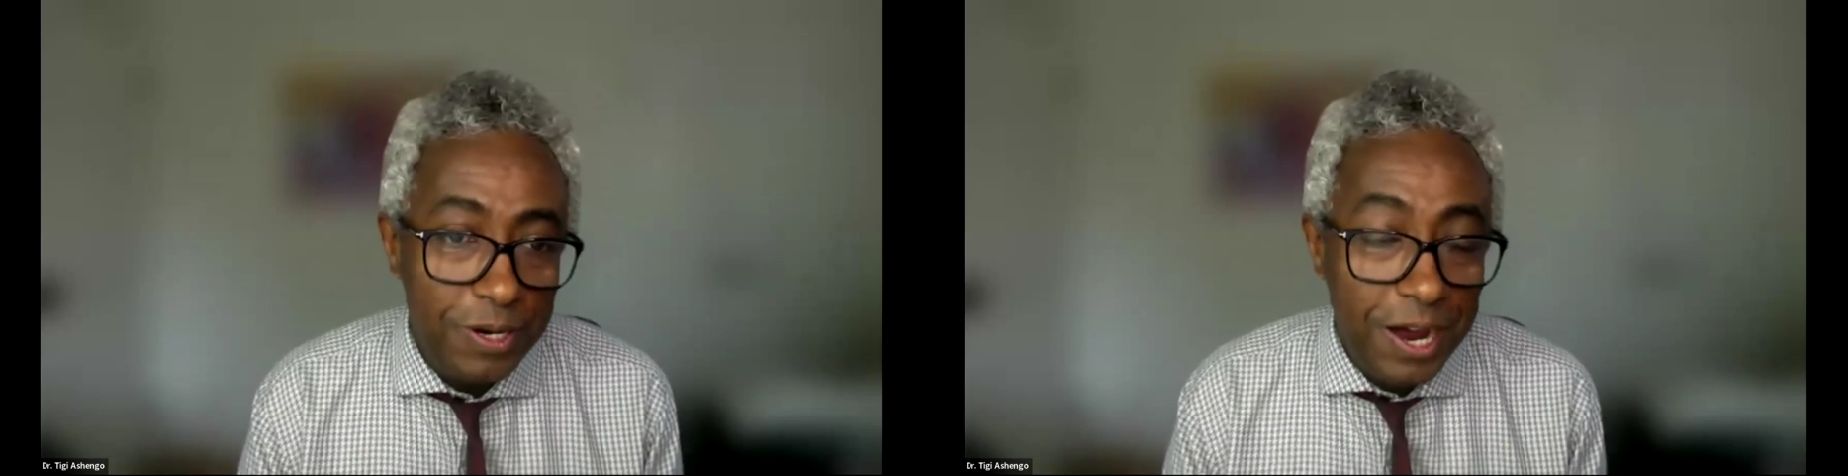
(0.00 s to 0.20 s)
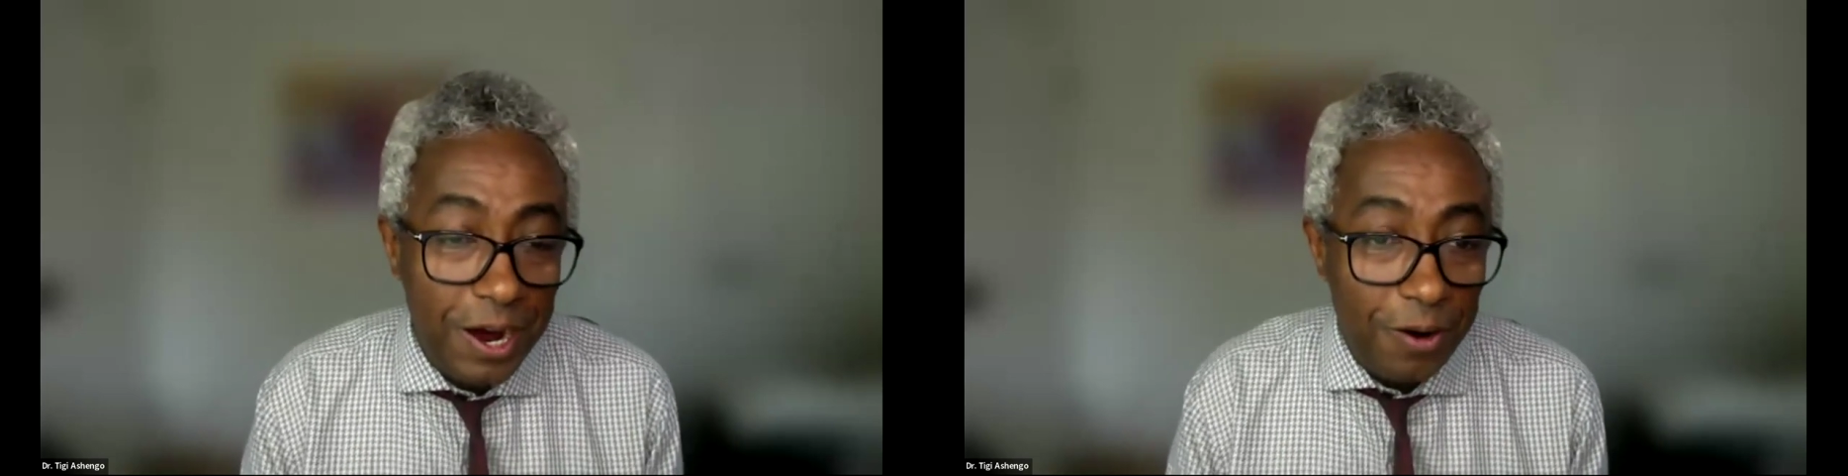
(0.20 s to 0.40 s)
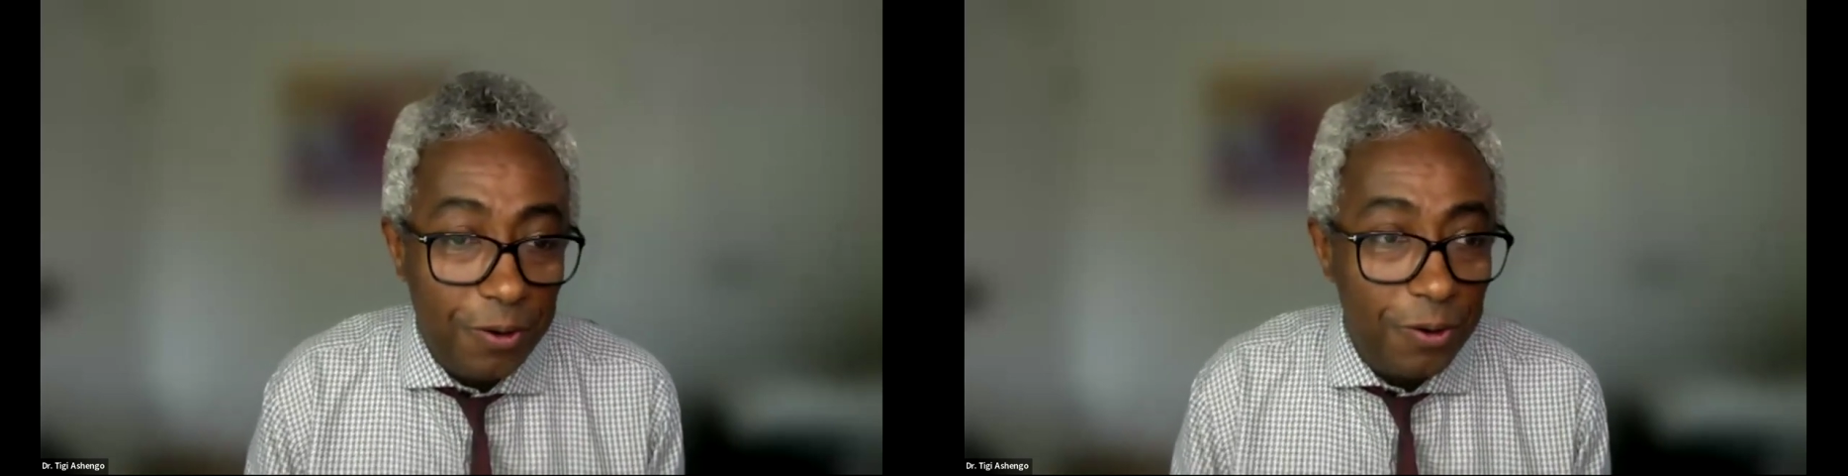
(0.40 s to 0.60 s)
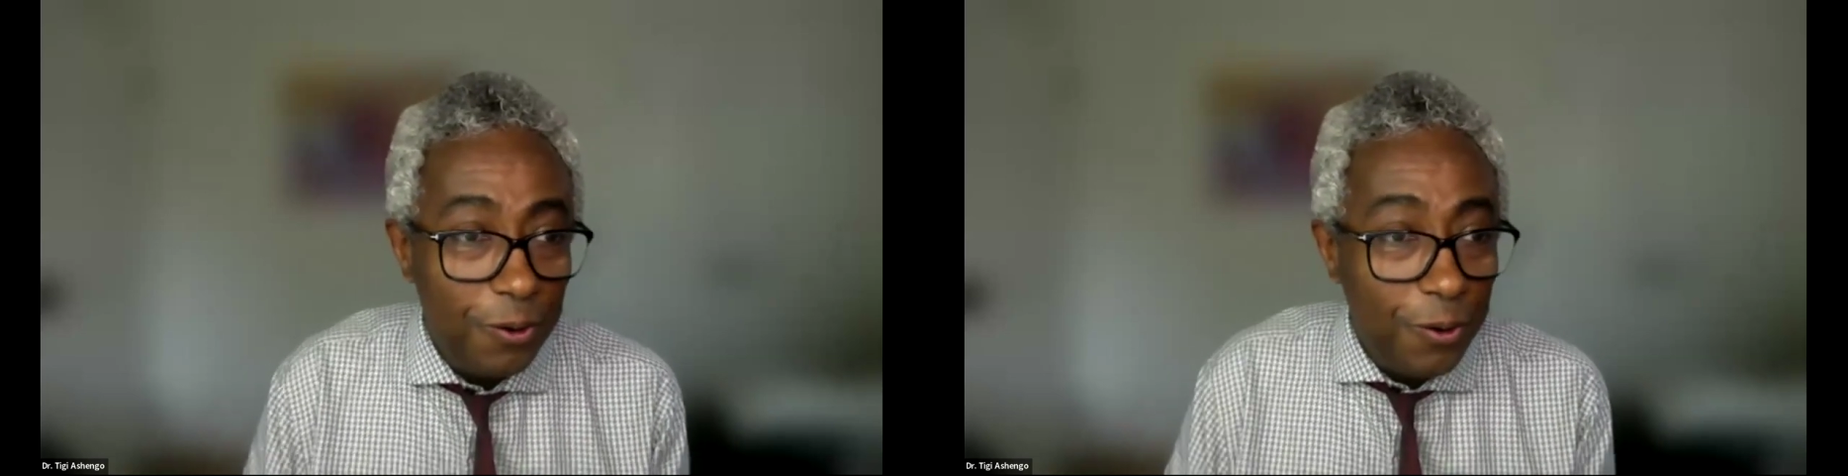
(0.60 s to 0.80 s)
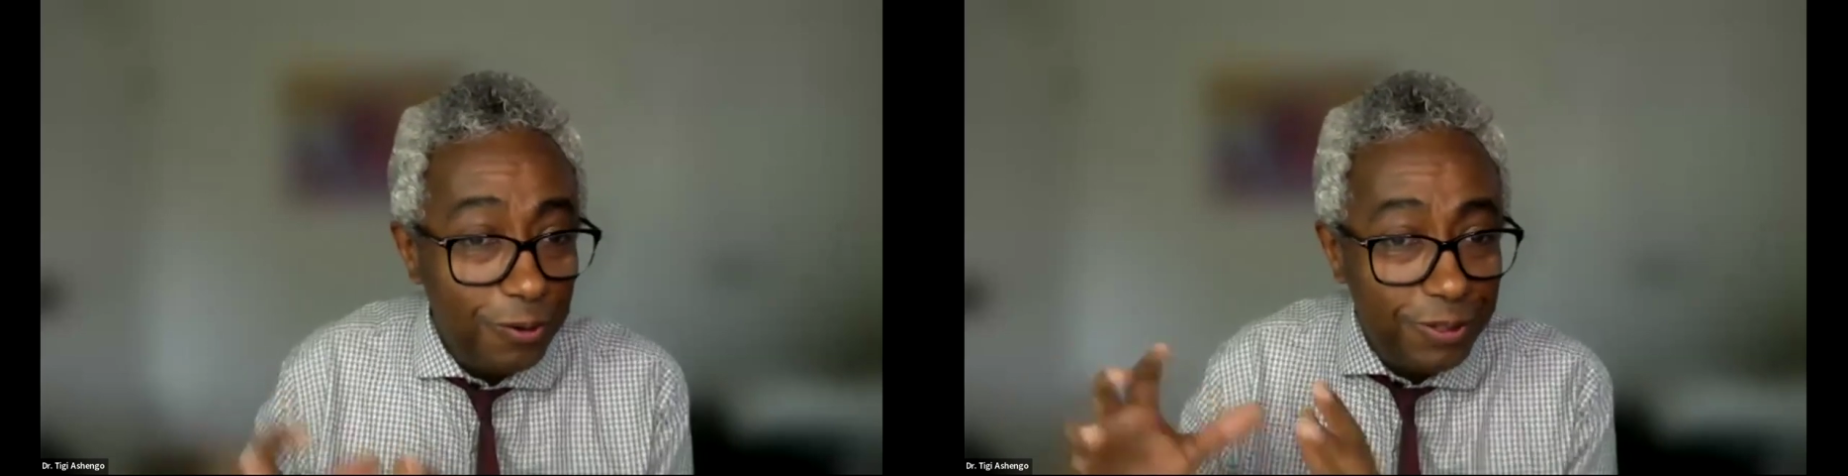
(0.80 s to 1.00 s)
Now,
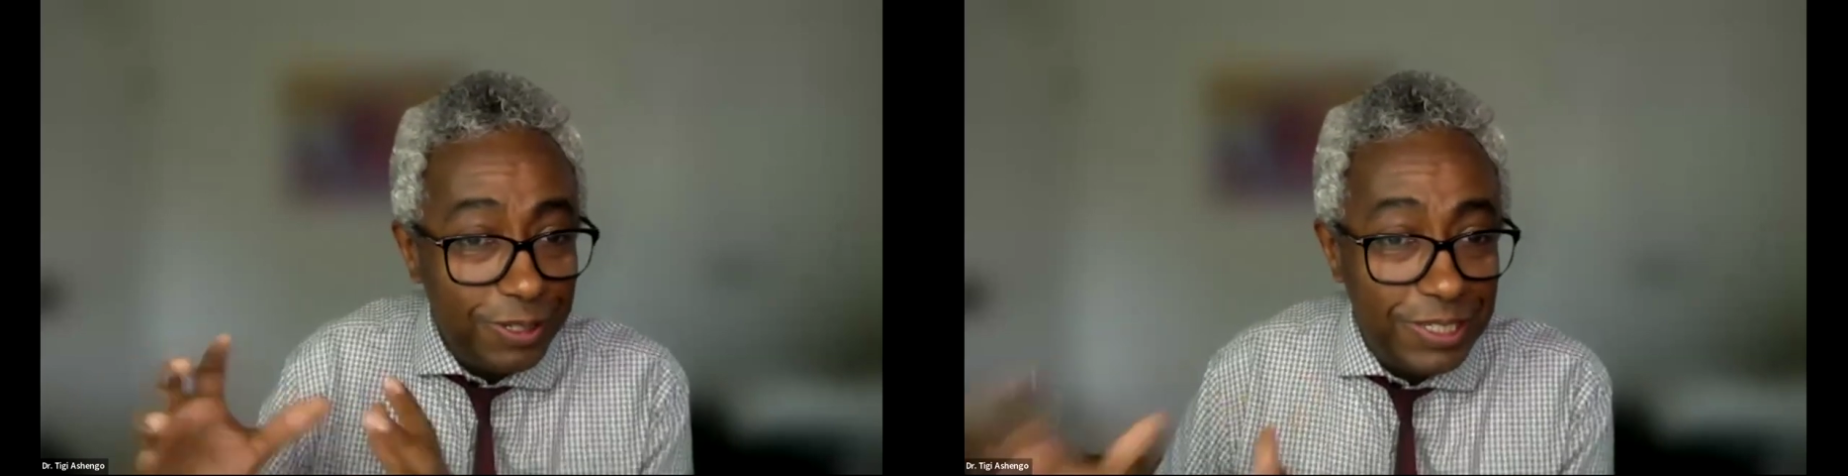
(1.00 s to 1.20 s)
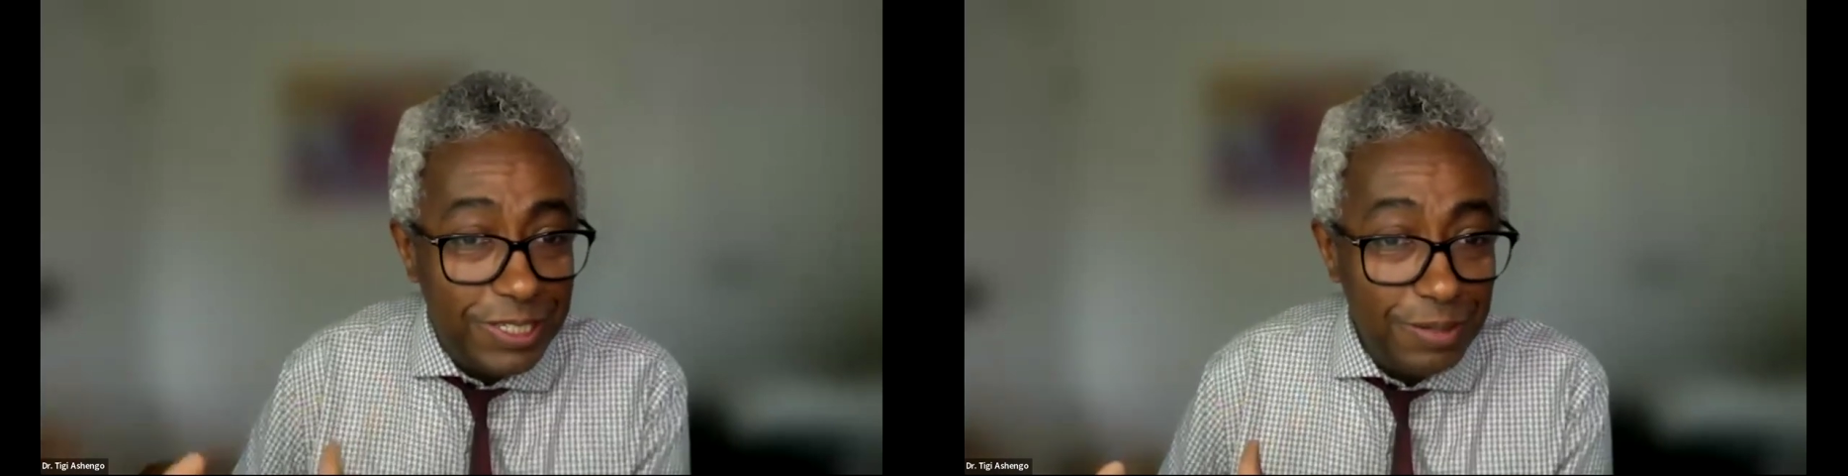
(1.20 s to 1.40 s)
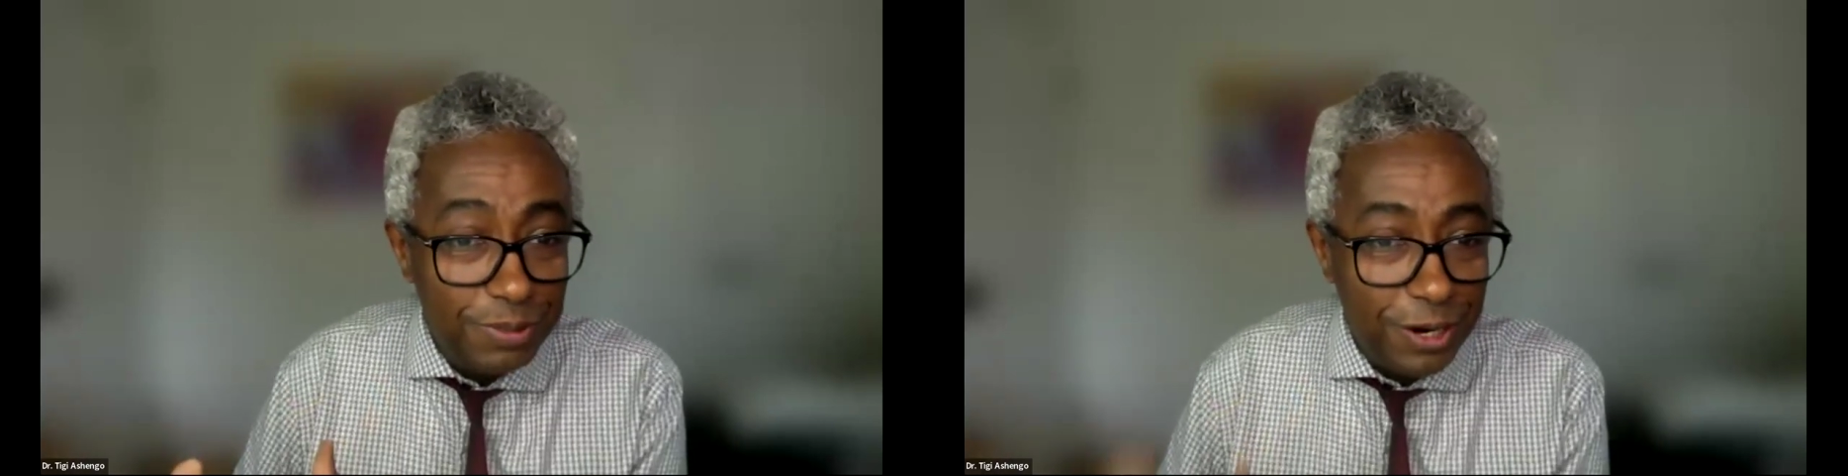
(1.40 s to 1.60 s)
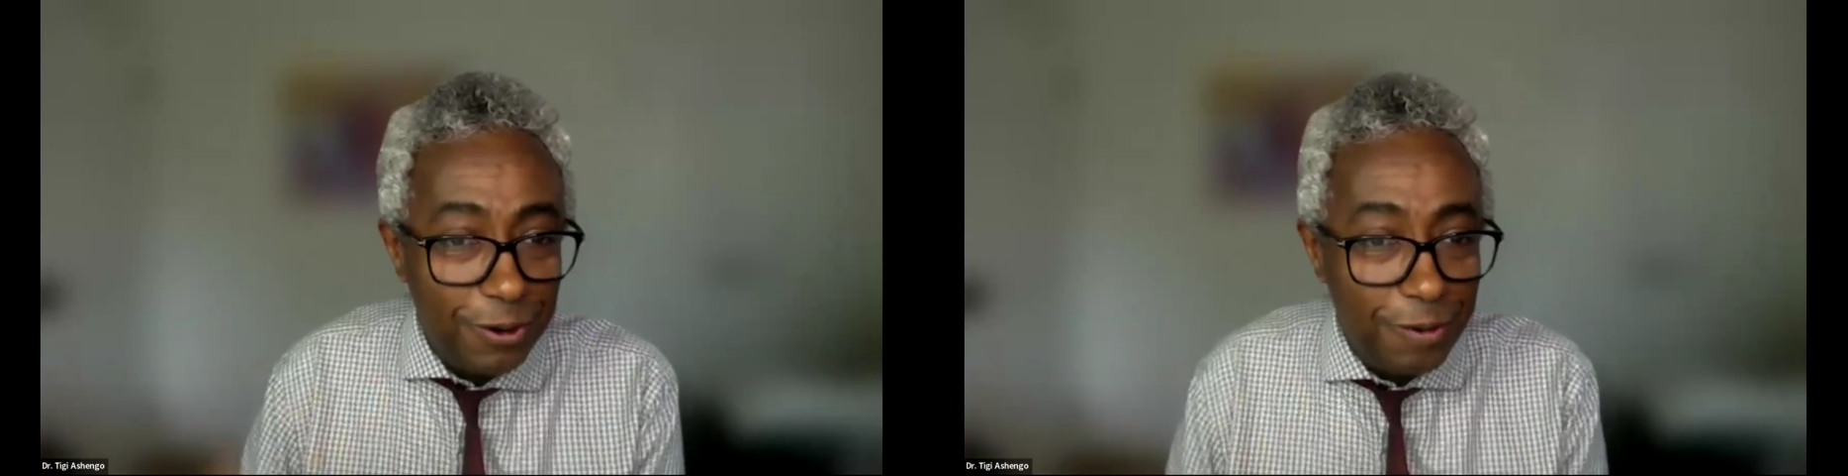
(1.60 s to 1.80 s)
all of these themes are